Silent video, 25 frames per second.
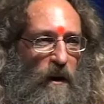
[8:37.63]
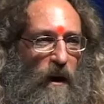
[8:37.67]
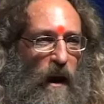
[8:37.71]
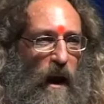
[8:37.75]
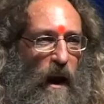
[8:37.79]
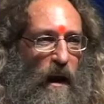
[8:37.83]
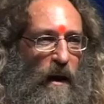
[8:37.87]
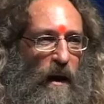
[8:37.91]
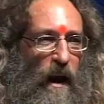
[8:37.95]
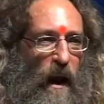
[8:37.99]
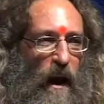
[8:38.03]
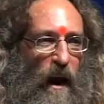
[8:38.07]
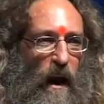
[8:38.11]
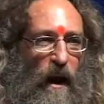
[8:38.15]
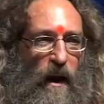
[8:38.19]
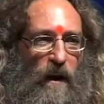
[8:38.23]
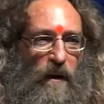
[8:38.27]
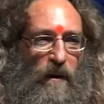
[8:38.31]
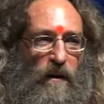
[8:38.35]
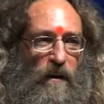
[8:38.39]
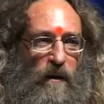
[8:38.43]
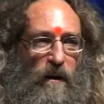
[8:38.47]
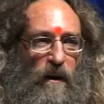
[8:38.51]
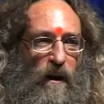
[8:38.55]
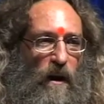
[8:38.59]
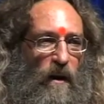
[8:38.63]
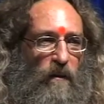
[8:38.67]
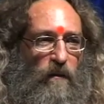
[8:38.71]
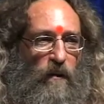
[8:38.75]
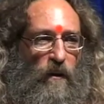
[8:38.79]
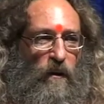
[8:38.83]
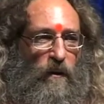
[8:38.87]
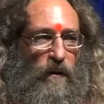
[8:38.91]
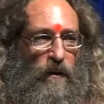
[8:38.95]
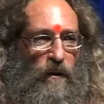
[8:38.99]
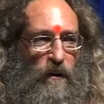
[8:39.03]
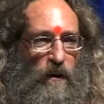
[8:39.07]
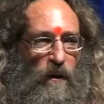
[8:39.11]
and end
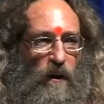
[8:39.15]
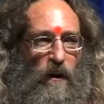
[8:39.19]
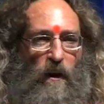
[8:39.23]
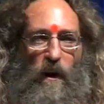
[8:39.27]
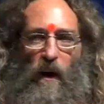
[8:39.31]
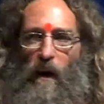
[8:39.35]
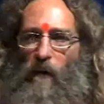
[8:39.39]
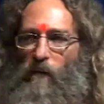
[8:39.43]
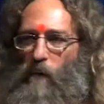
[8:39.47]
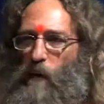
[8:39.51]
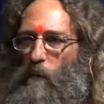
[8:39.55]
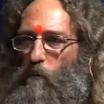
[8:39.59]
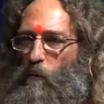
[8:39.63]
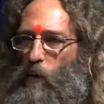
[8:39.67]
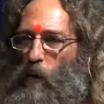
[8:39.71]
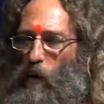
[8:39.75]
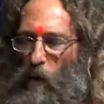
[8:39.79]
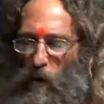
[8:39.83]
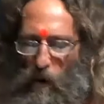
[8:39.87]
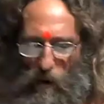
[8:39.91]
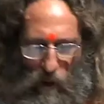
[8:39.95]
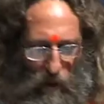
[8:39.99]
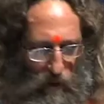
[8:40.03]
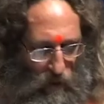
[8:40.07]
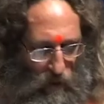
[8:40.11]
covers of the book.